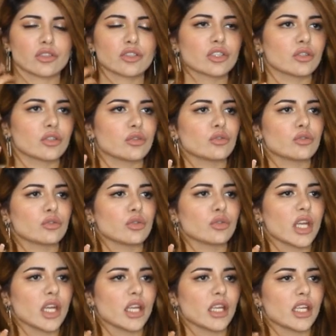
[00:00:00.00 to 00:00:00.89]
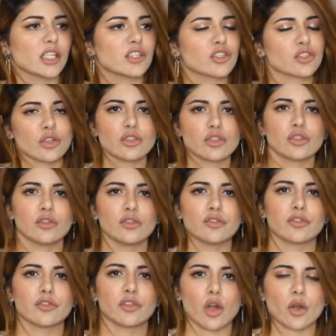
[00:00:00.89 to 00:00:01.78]
too
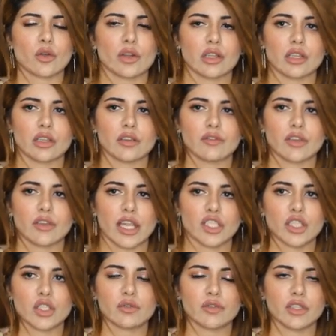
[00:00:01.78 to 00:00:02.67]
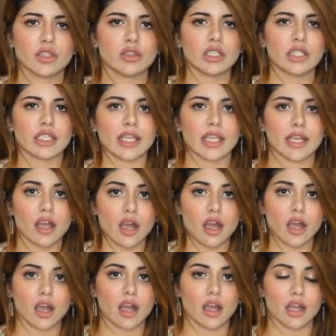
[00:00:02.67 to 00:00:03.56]
floral as to where you're gonna get a
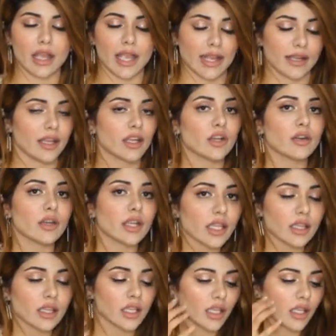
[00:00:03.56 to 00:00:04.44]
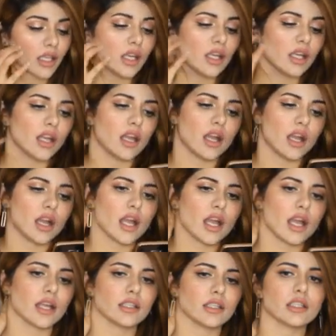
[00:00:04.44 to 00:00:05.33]
headache or anything,
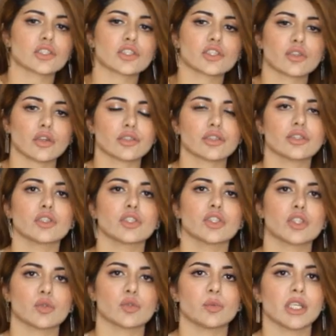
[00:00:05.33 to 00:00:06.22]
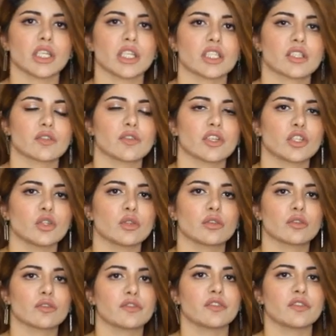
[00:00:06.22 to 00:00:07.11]
and it's not too sweet where
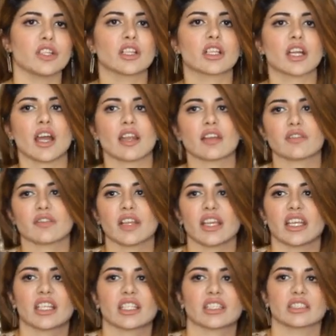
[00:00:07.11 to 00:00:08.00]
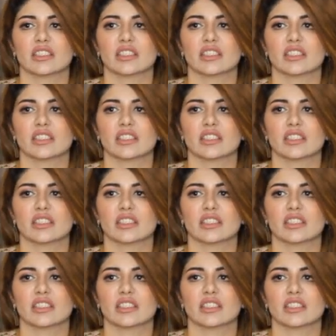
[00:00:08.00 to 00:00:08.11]
you'll feel kind of like